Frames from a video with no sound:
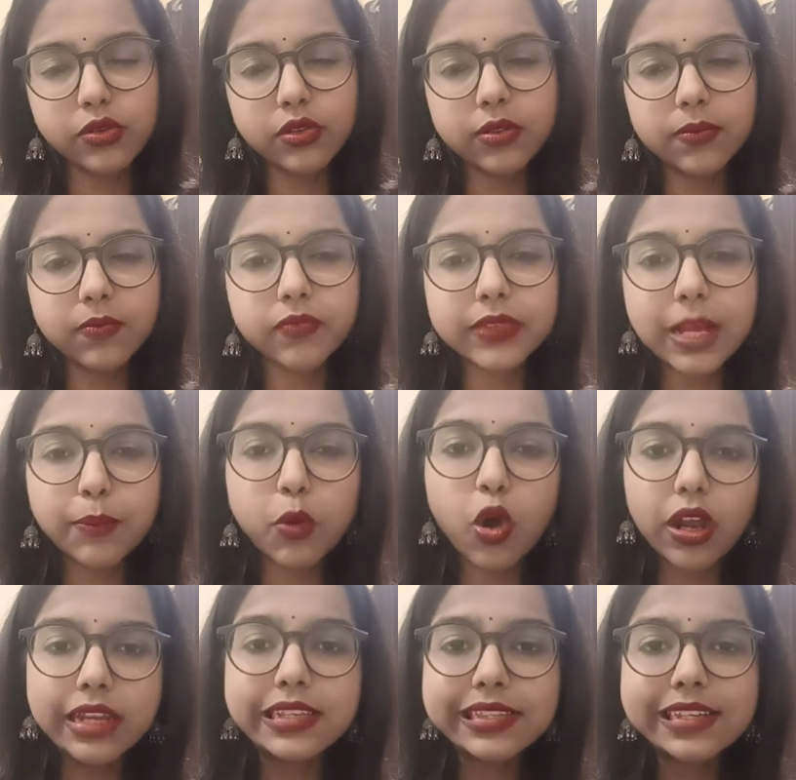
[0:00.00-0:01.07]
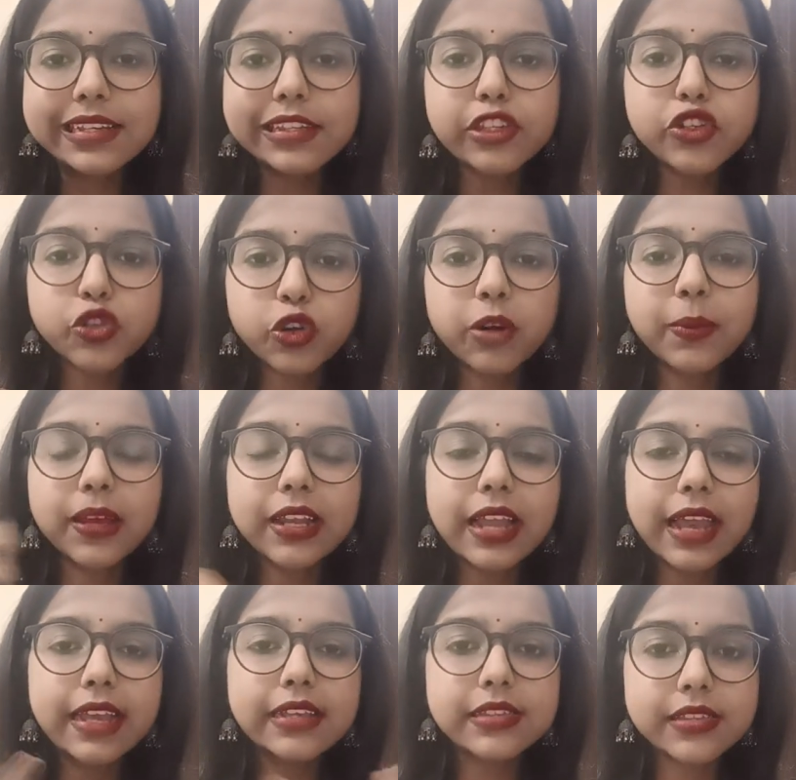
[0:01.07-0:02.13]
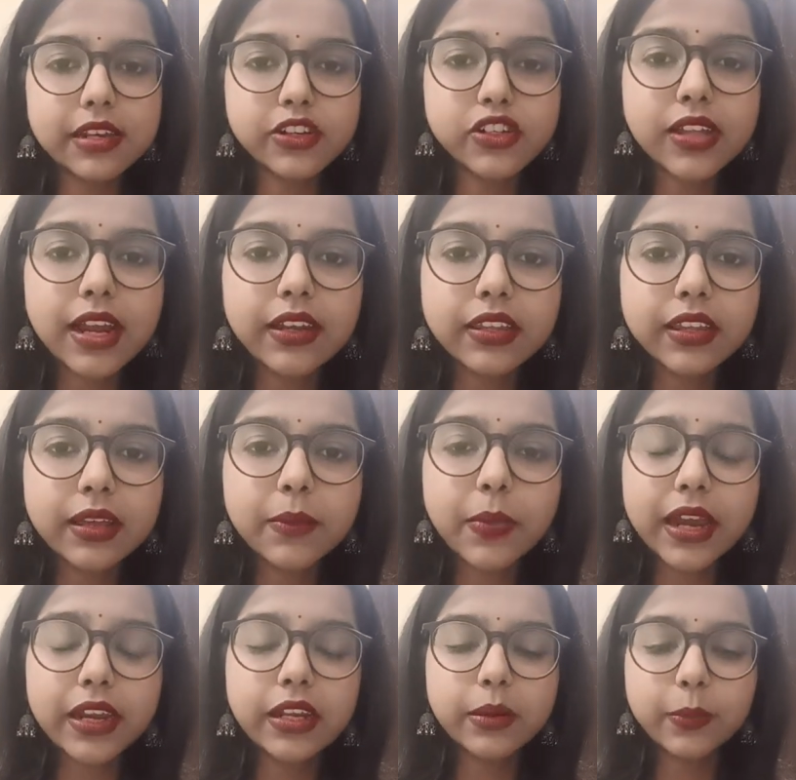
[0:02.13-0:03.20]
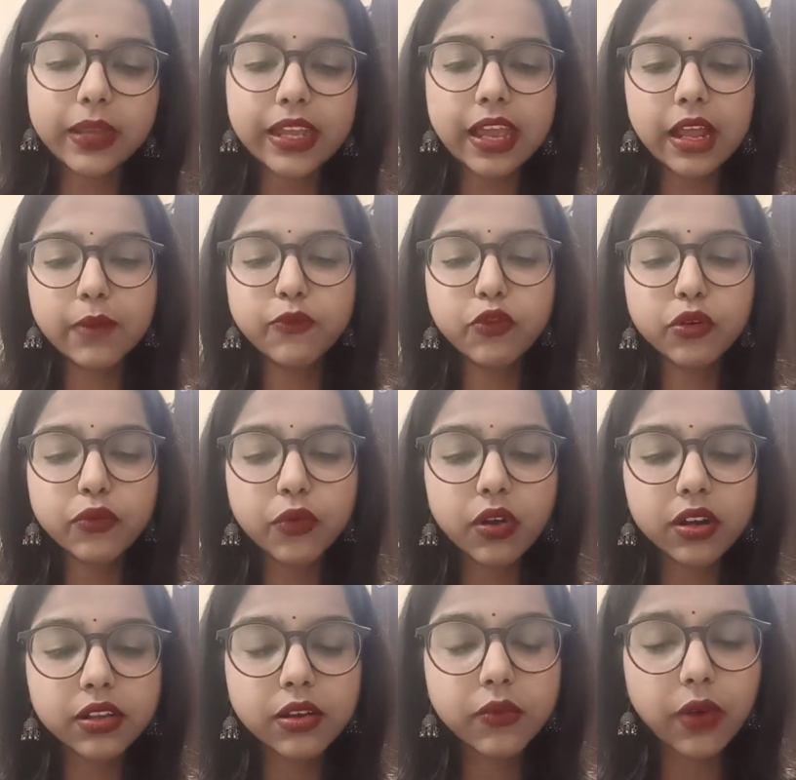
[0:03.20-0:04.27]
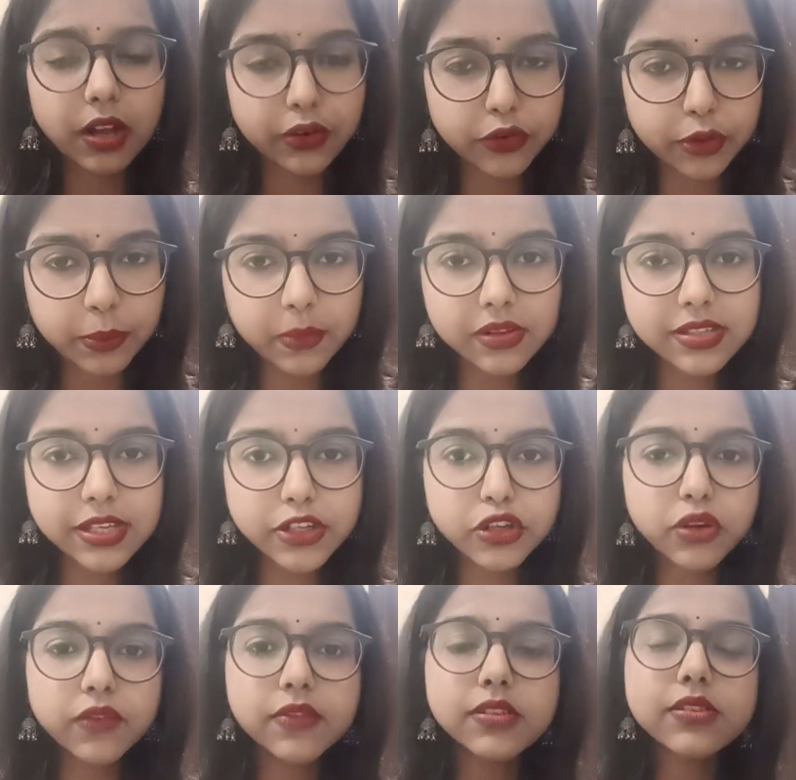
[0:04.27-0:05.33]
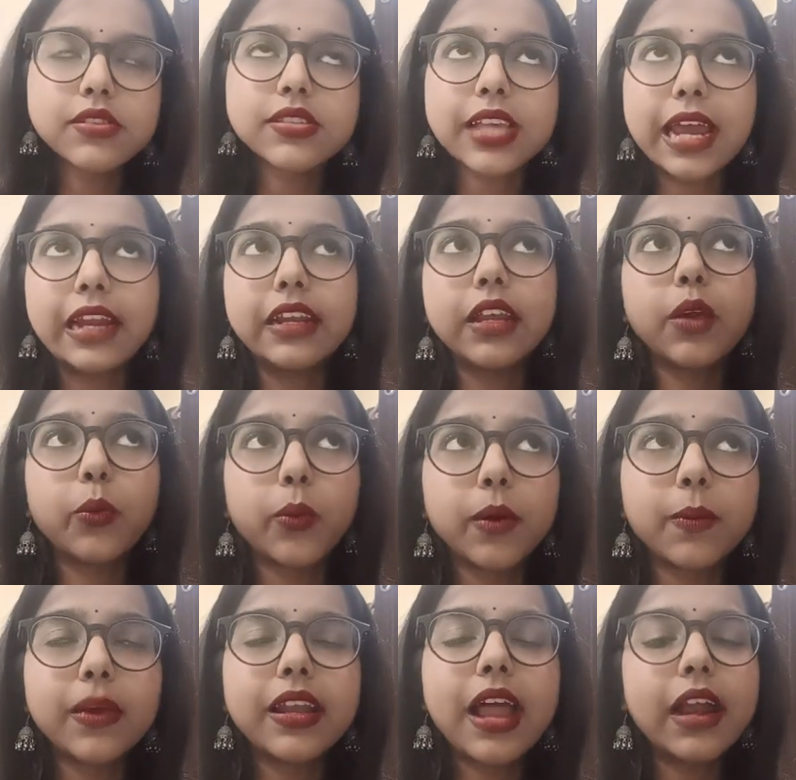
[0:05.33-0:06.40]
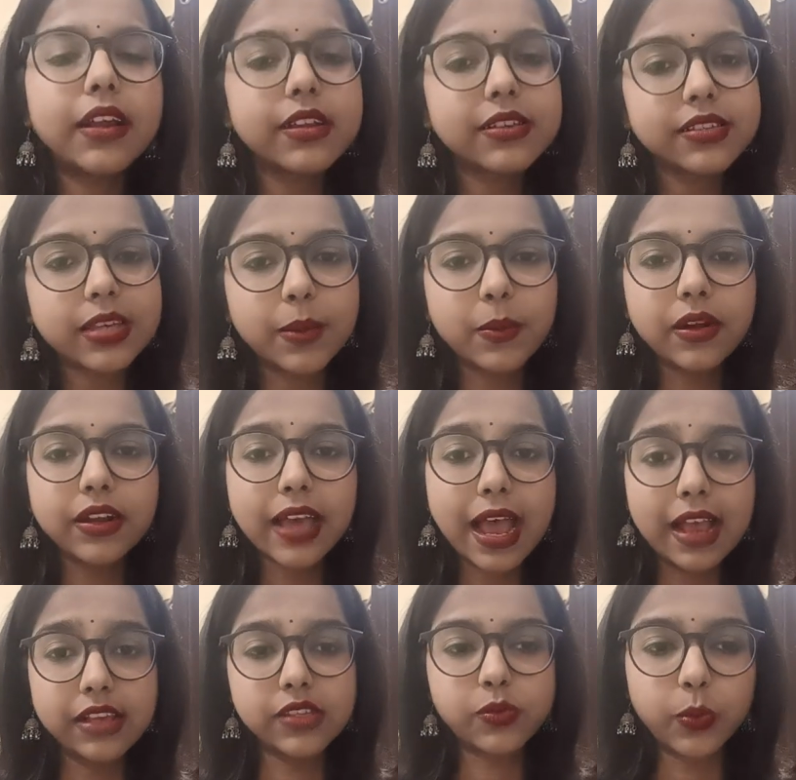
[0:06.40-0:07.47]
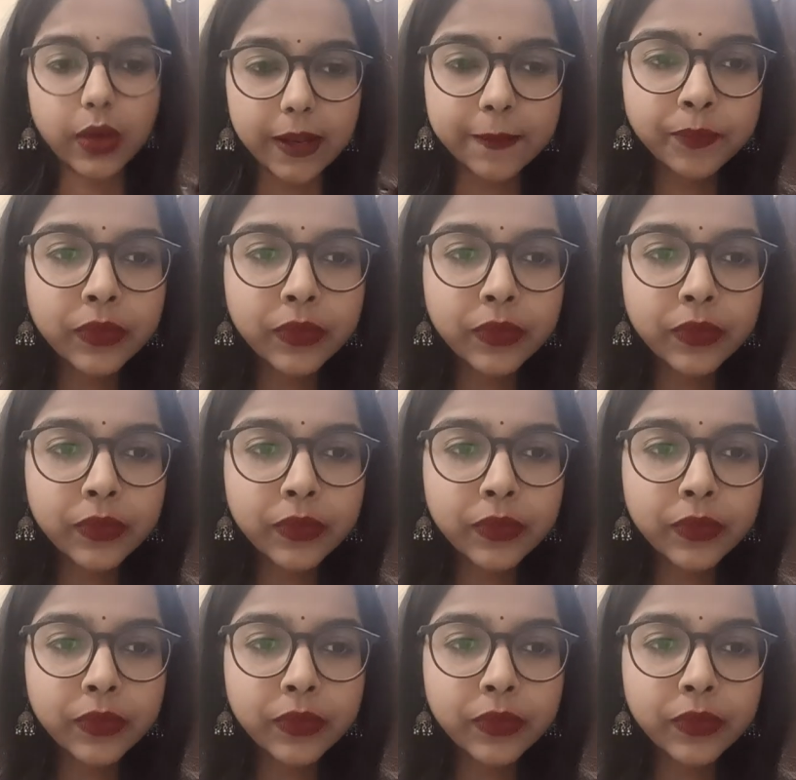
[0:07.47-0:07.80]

So policies should be like such that they might be helpful for the vulnerable section of the society, women and disabled as well.